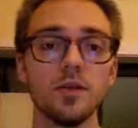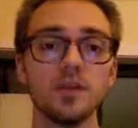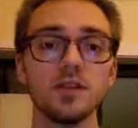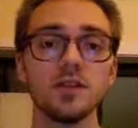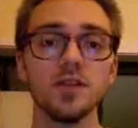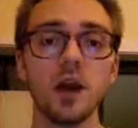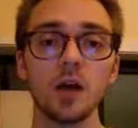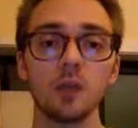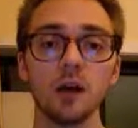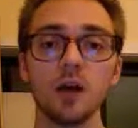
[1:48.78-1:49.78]
this is
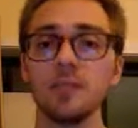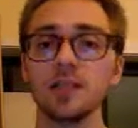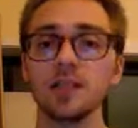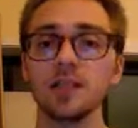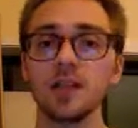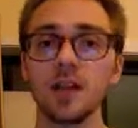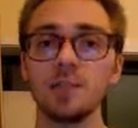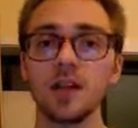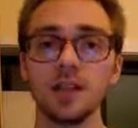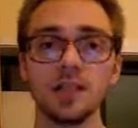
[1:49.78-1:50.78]
not what I must
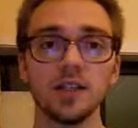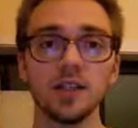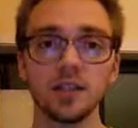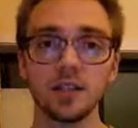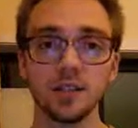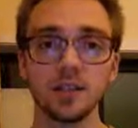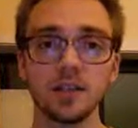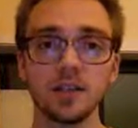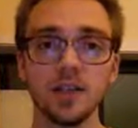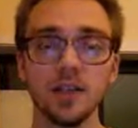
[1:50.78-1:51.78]
accept as
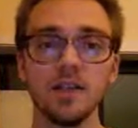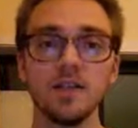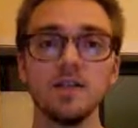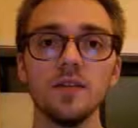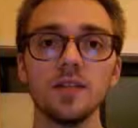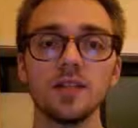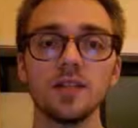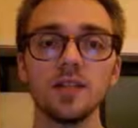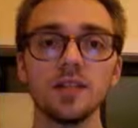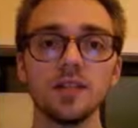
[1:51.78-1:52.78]
existence. This
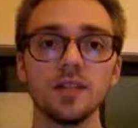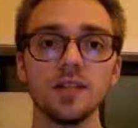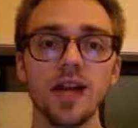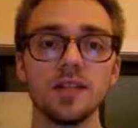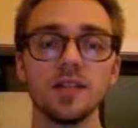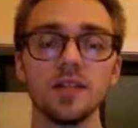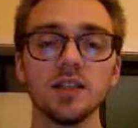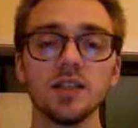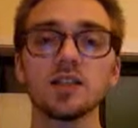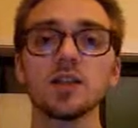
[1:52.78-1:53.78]
existence as it
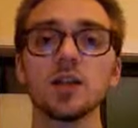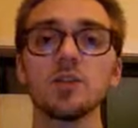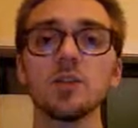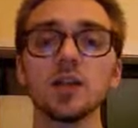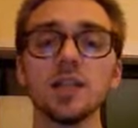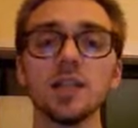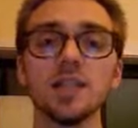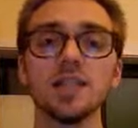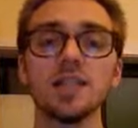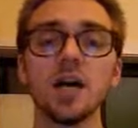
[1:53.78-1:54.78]
exists currently
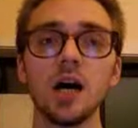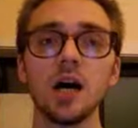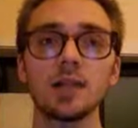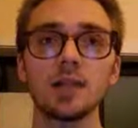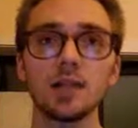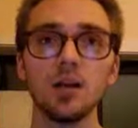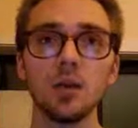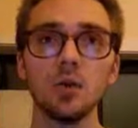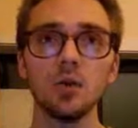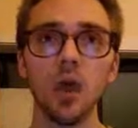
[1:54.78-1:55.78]
is not
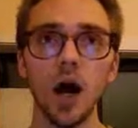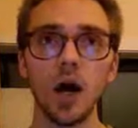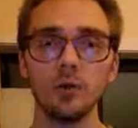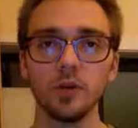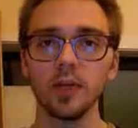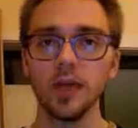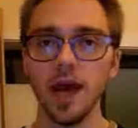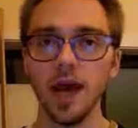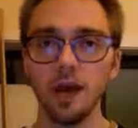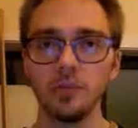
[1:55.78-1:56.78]
who I really
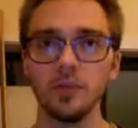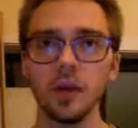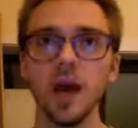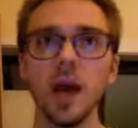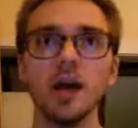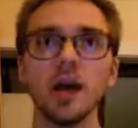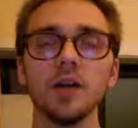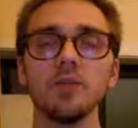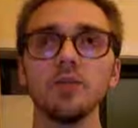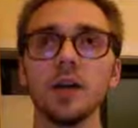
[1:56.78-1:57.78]
am, and I
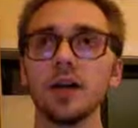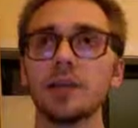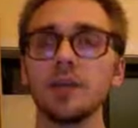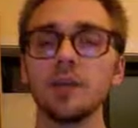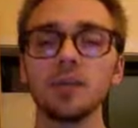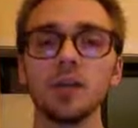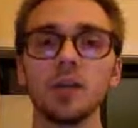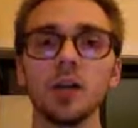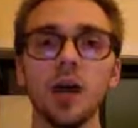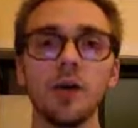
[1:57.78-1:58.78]
do not accept or
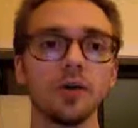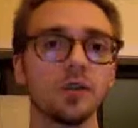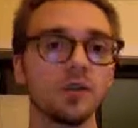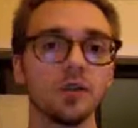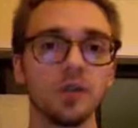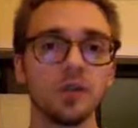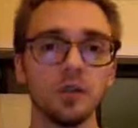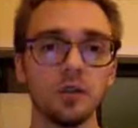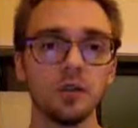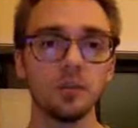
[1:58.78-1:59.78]
allow it to
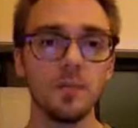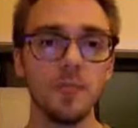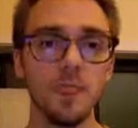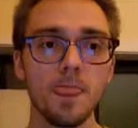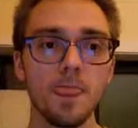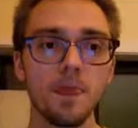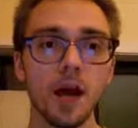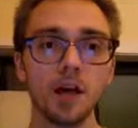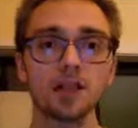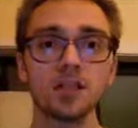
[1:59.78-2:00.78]
continue.
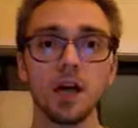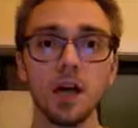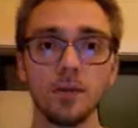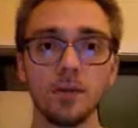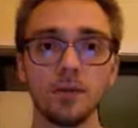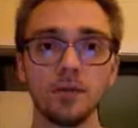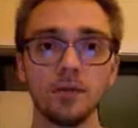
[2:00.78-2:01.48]
I stop.